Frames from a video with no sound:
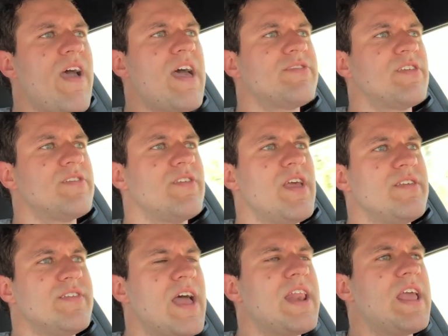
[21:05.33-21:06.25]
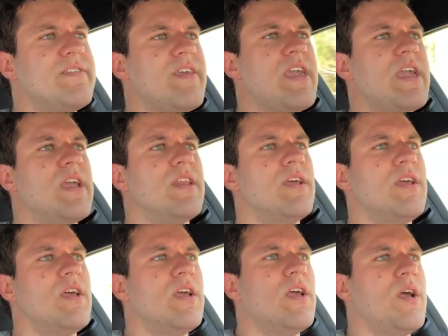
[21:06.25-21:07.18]
fast as
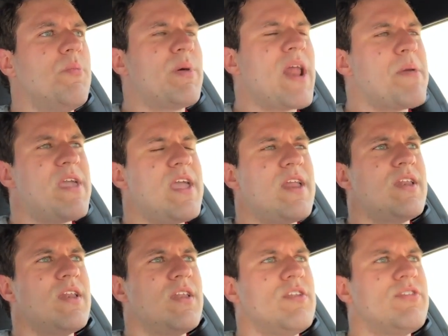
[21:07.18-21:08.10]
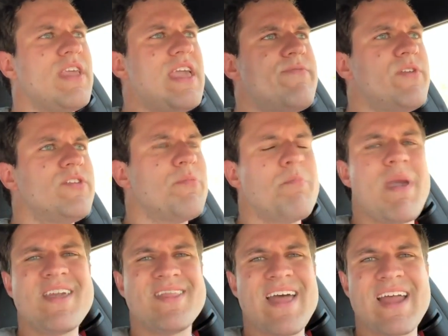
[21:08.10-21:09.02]
918. But I mean, even to
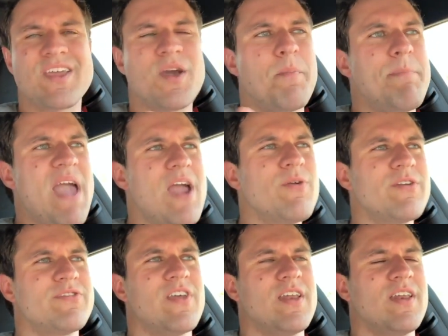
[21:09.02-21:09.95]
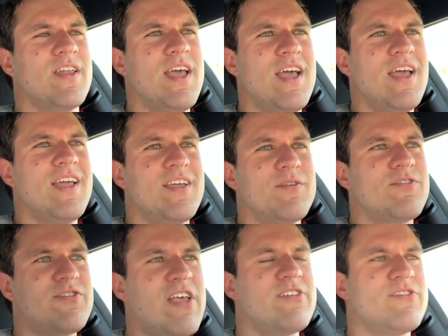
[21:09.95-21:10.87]
make that comparison
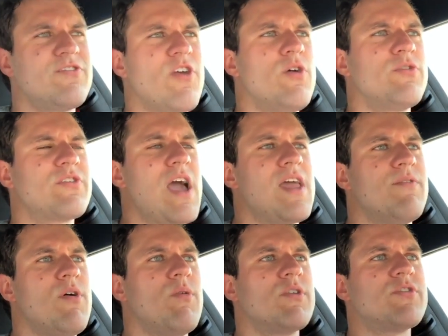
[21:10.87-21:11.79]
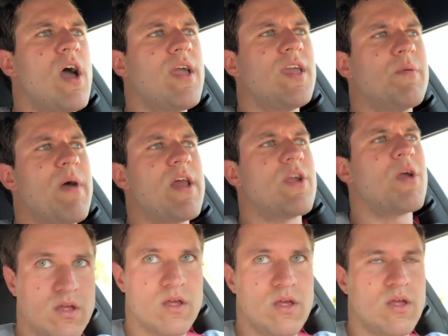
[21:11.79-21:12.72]
shows kind of what we're talking about
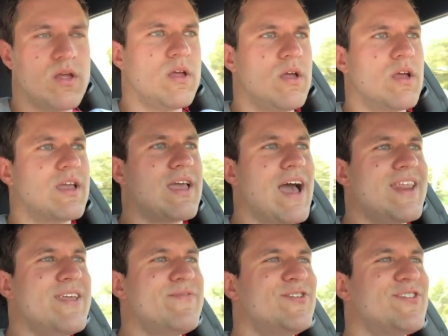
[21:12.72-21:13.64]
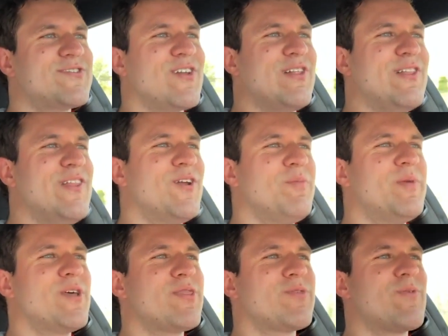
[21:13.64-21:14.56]
here. God, even just a little
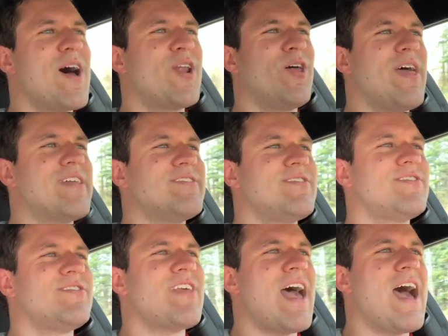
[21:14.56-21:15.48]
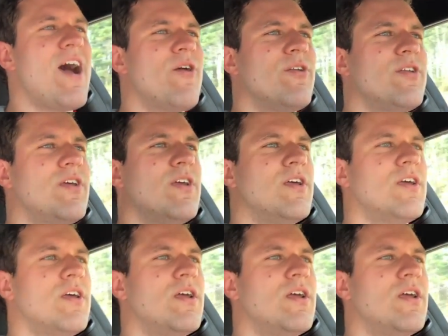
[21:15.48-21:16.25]
bit of throttle, that sound.